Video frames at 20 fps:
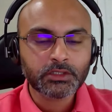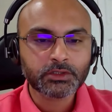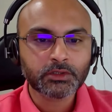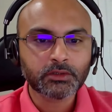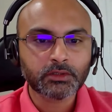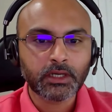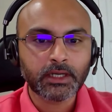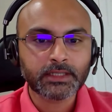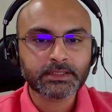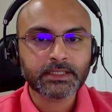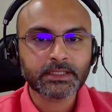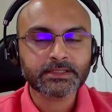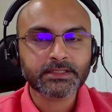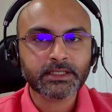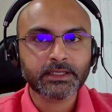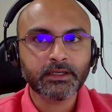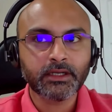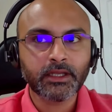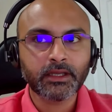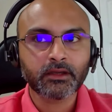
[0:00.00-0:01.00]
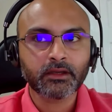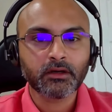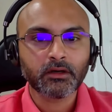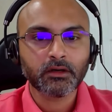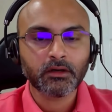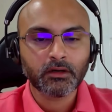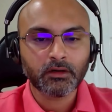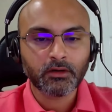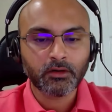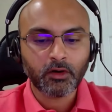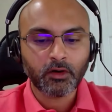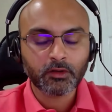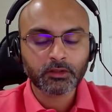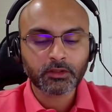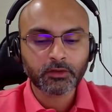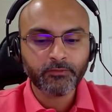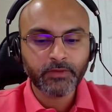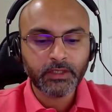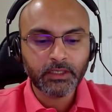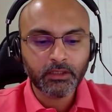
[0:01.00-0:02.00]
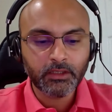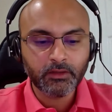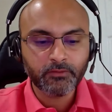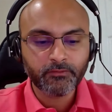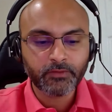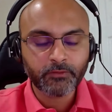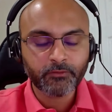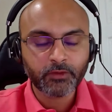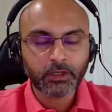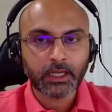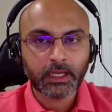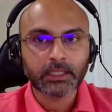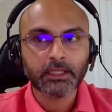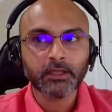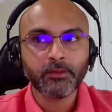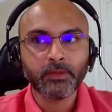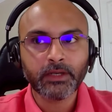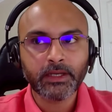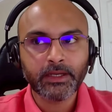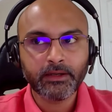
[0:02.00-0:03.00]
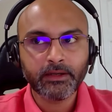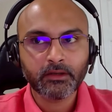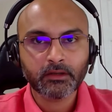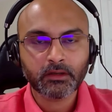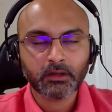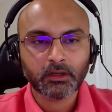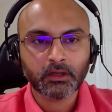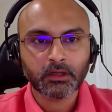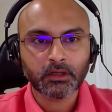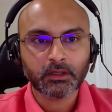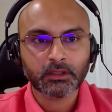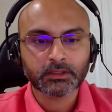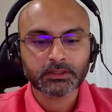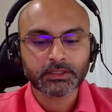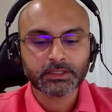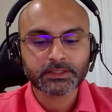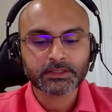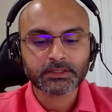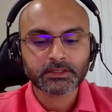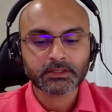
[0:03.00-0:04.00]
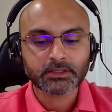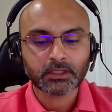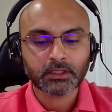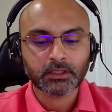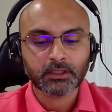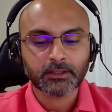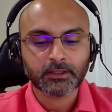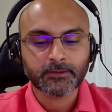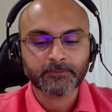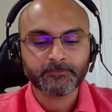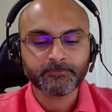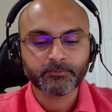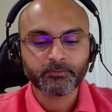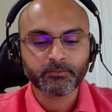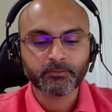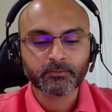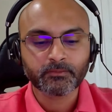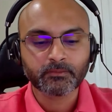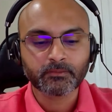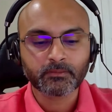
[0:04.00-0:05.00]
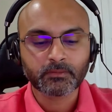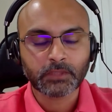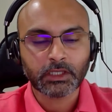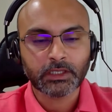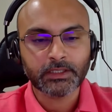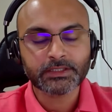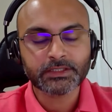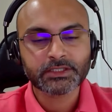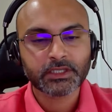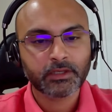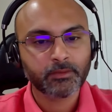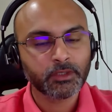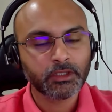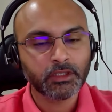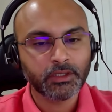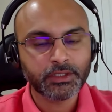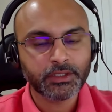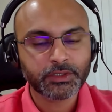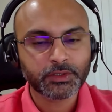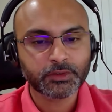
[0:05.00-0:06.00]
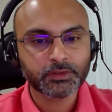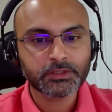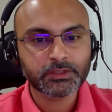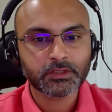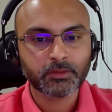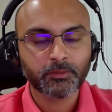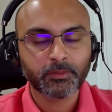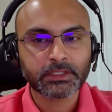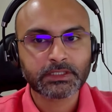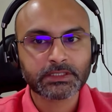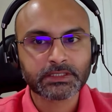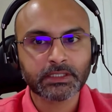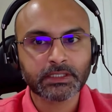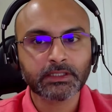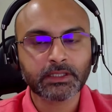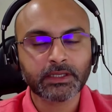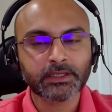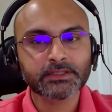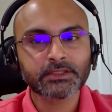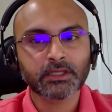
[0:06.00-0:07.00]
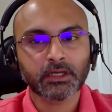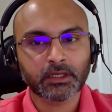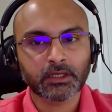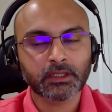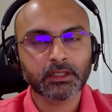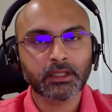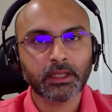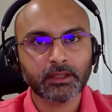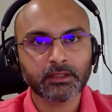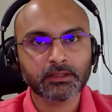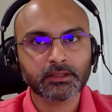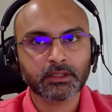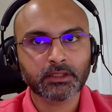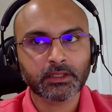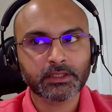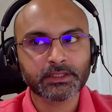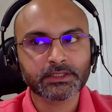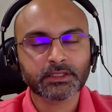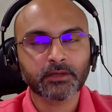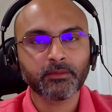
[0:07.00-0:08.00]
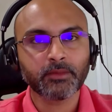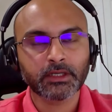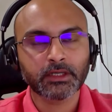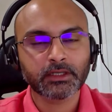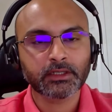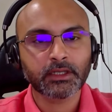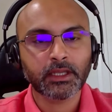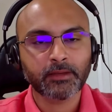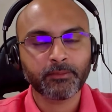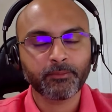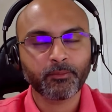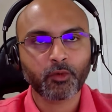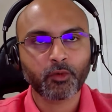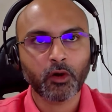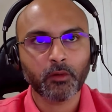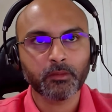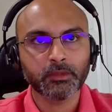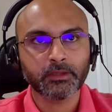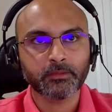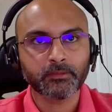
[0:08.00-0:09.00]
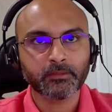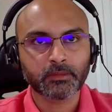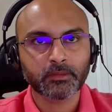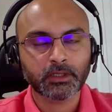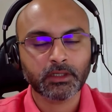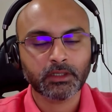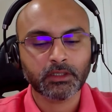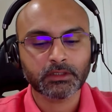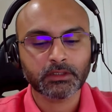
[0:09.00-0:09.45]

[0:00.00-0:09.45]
So as I said, like although we would eliminate this the instable issues, but still there is some underlying problem